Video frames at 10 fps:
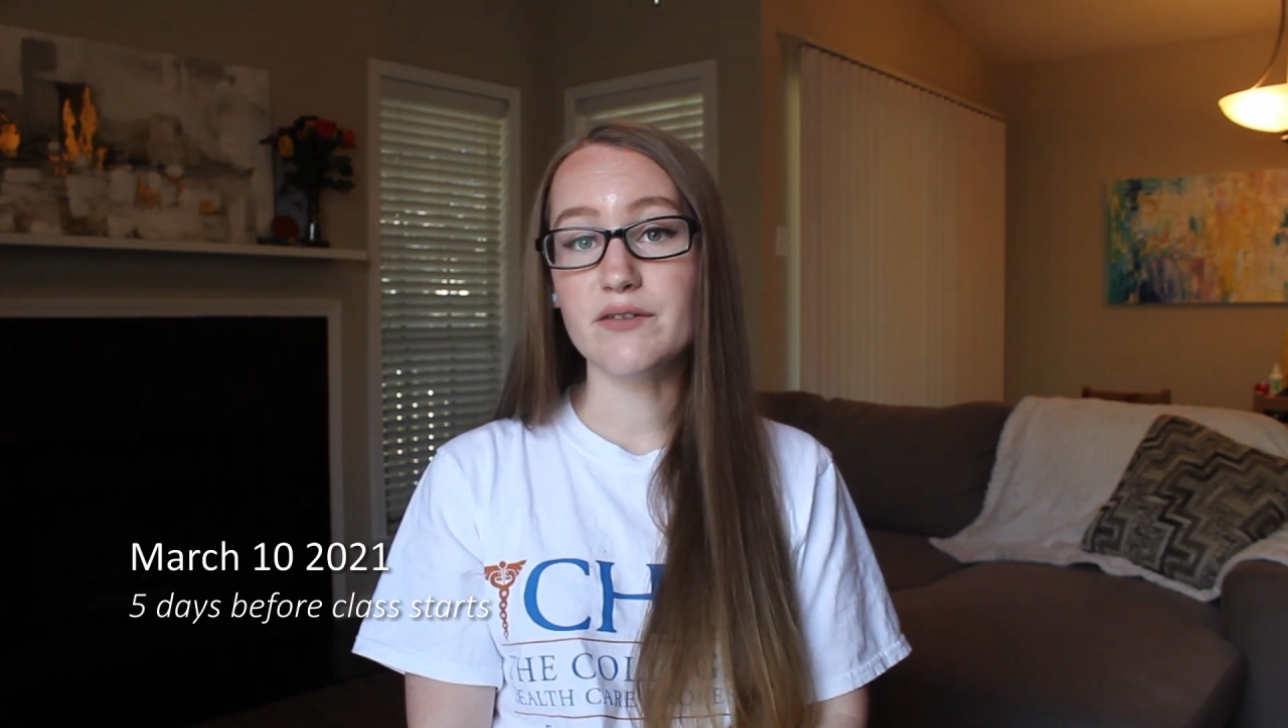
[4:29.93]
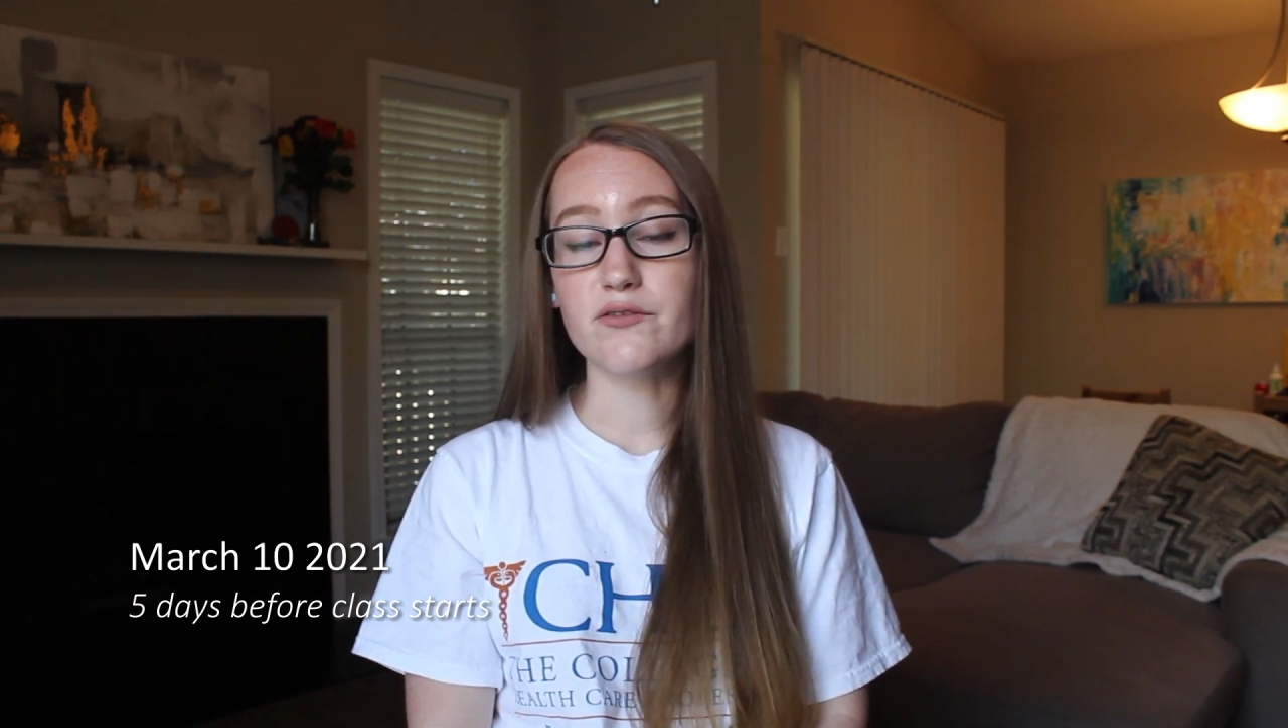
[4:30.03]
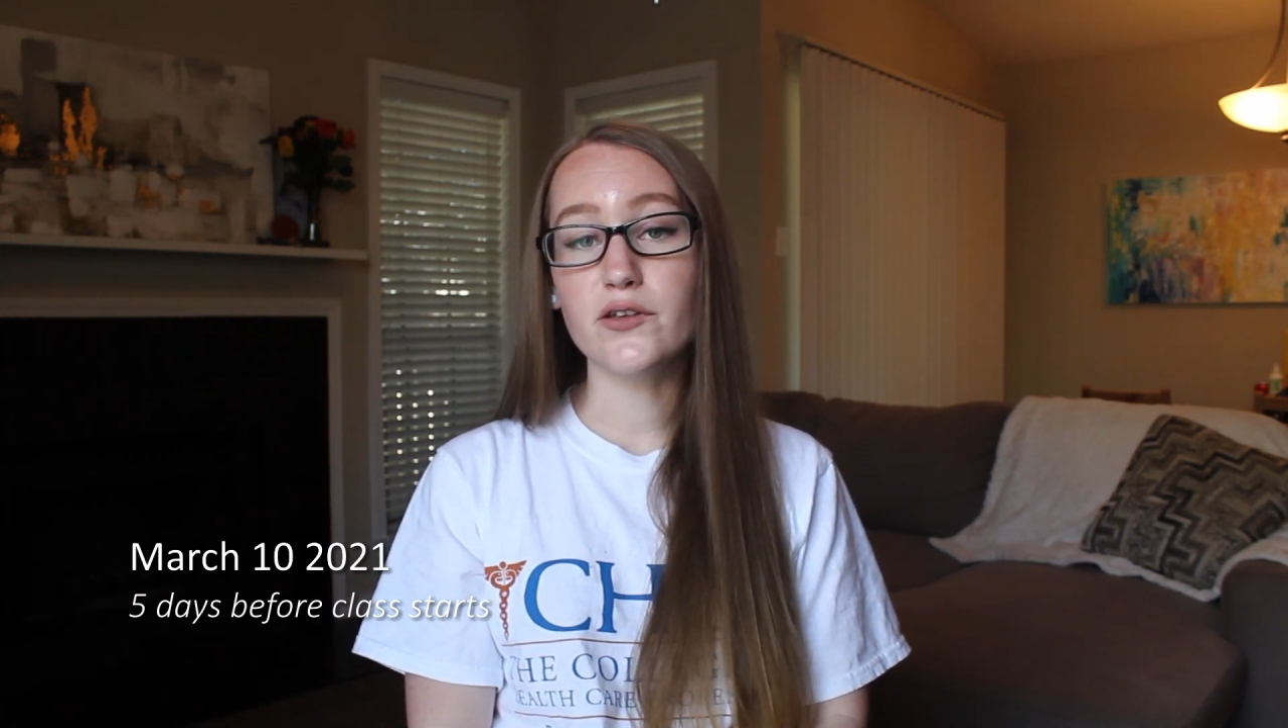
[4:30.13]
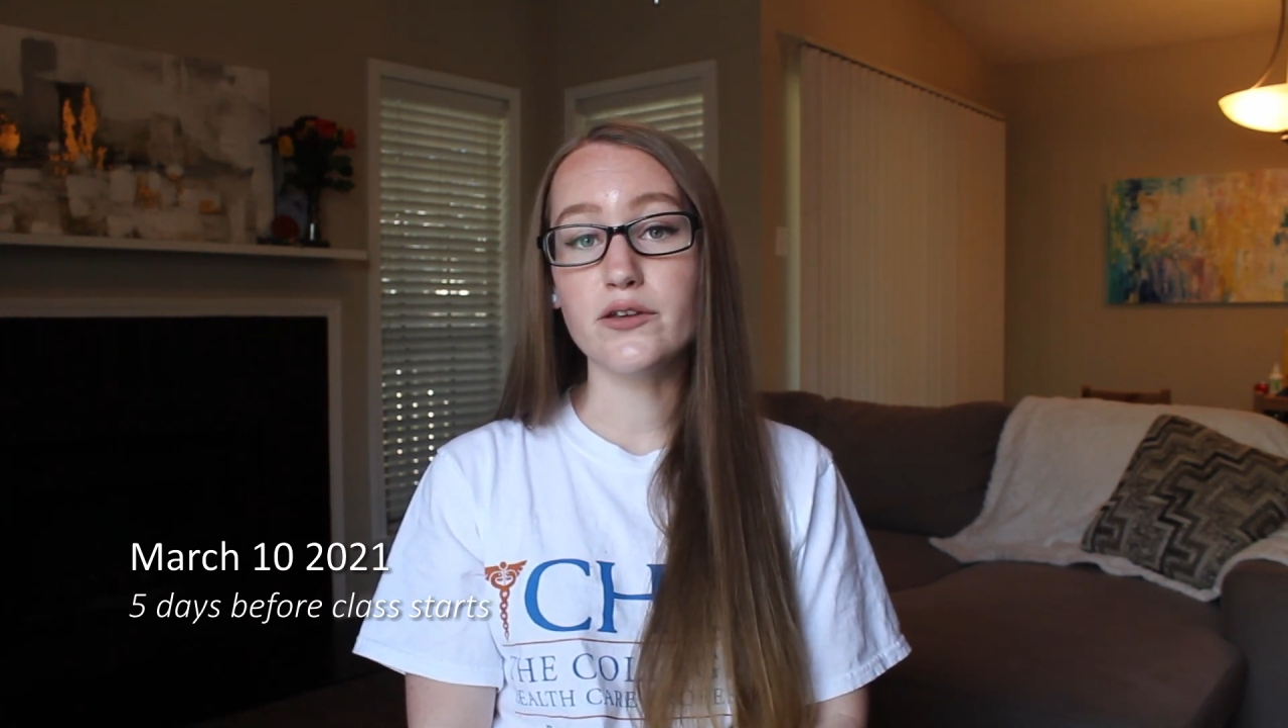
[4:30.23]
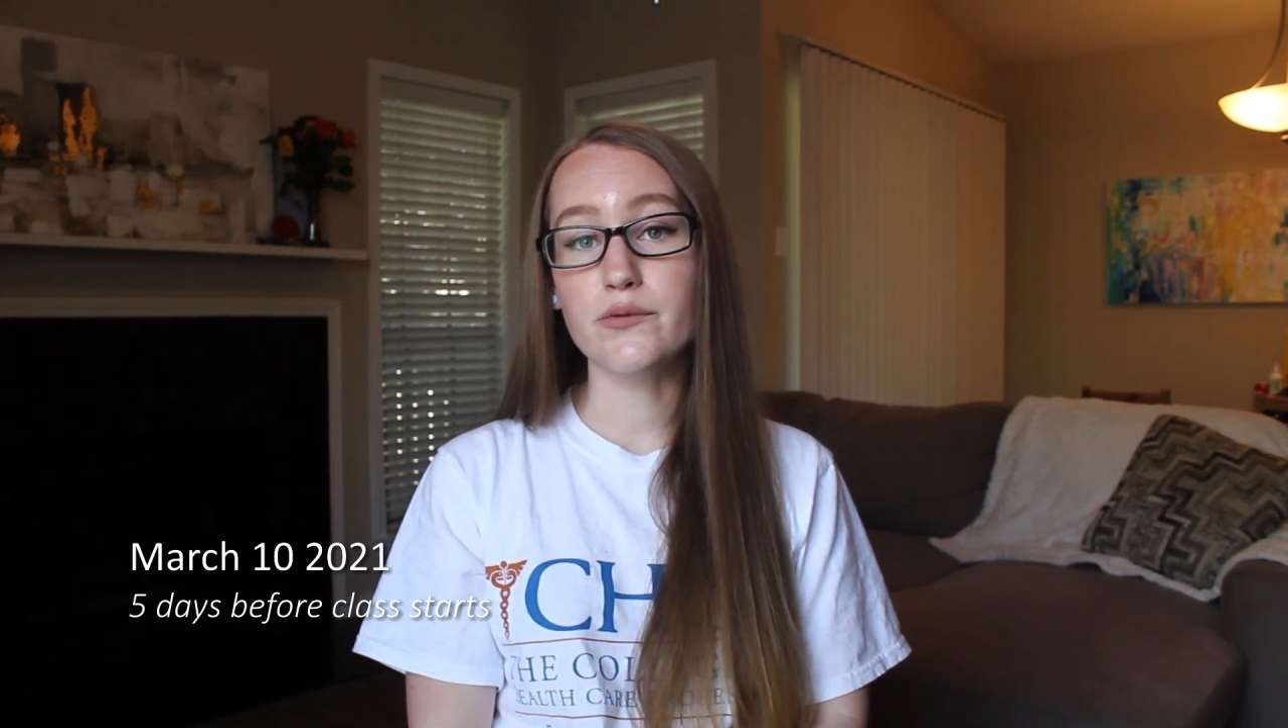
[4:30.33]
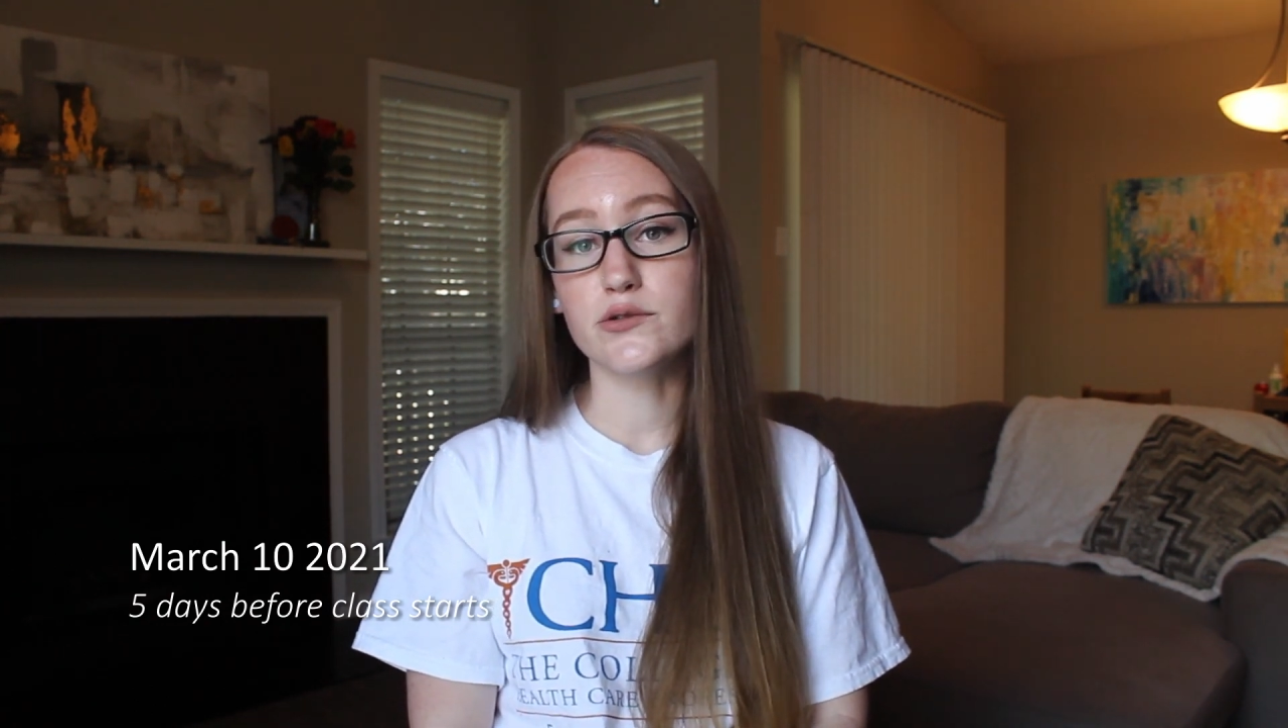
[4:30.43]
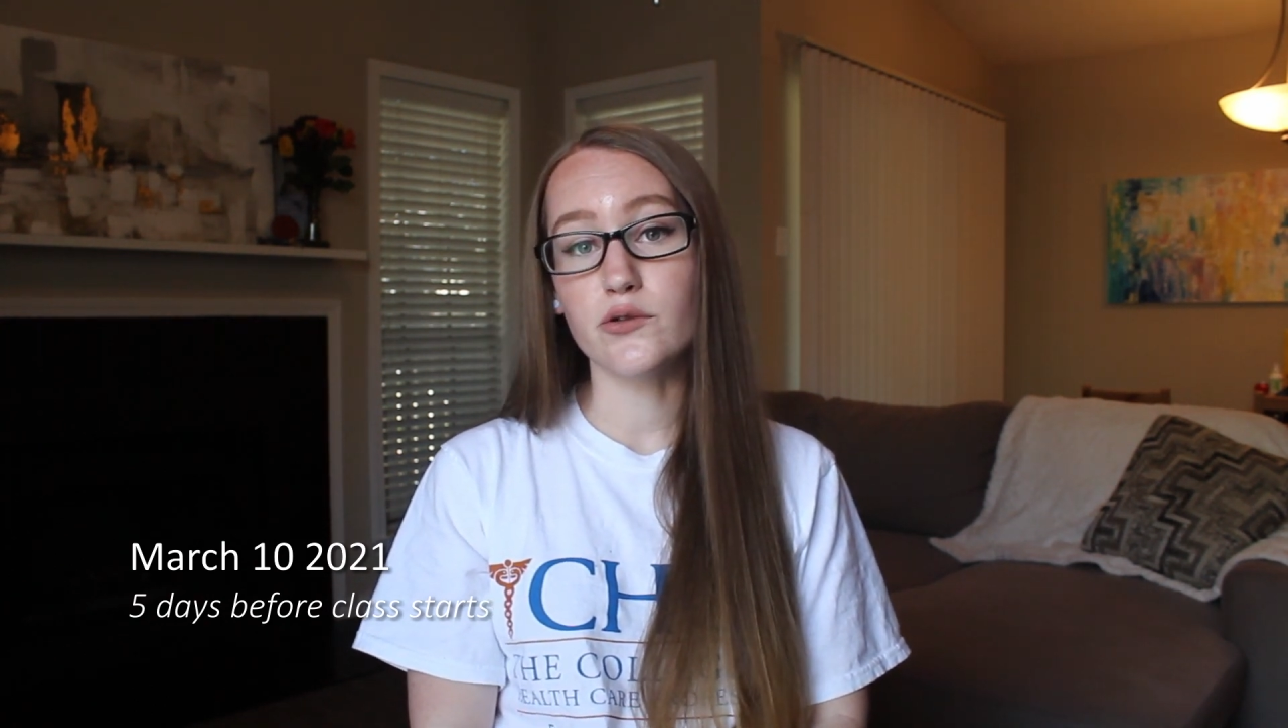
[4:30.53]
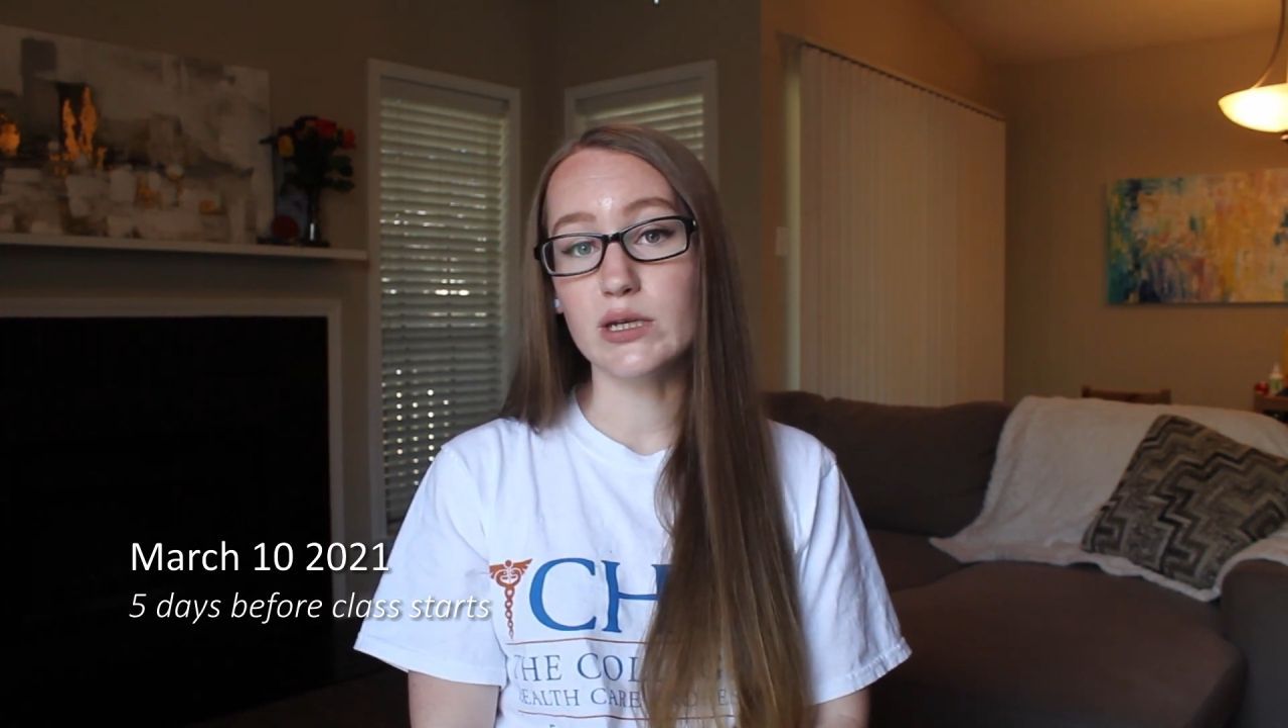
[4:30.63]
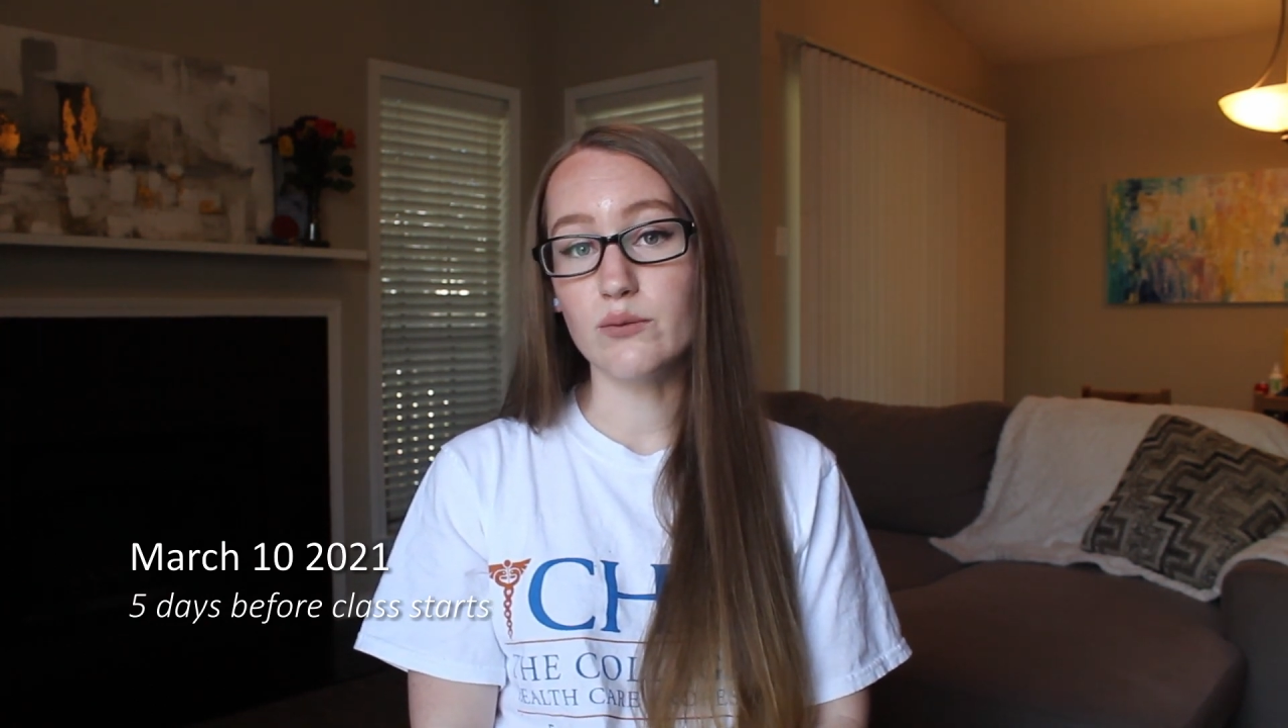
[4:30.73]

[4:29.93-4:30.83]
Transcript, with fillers: even though there was only